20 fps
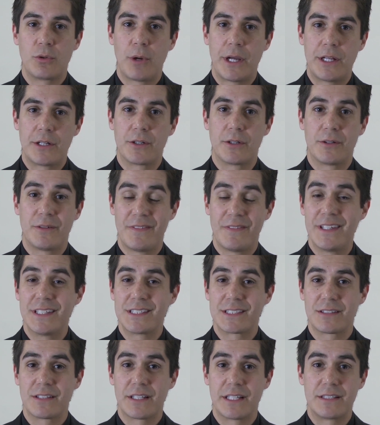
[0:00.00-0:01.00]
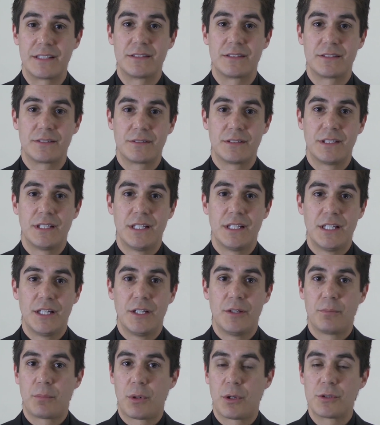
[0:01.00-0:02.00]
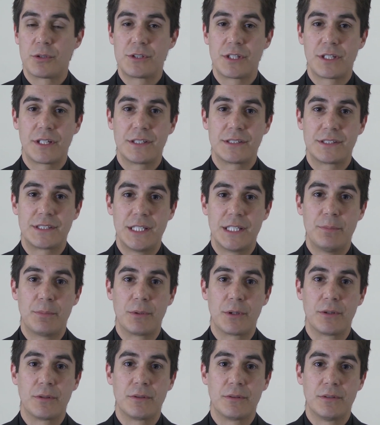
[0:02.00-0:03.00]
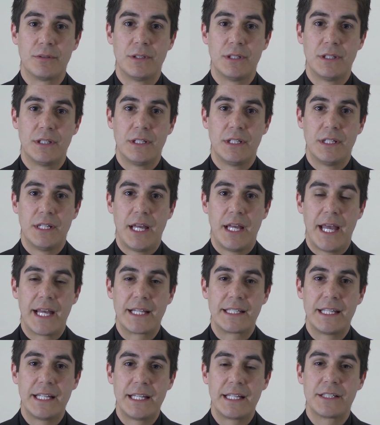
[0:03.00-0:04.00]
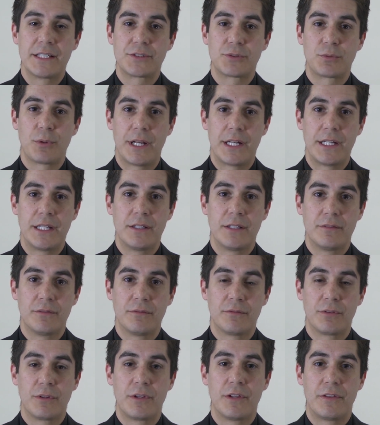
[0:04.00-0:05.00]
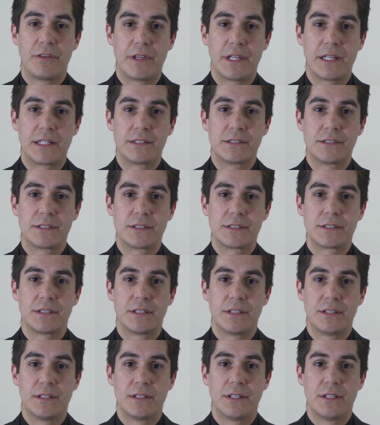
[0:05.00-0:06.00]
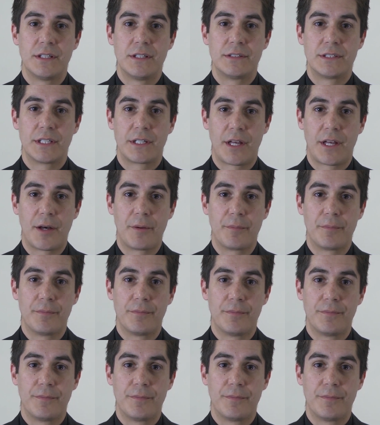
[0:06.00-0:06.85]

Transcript: greater this Lent, purging us deeper and getting us ready for the things to come.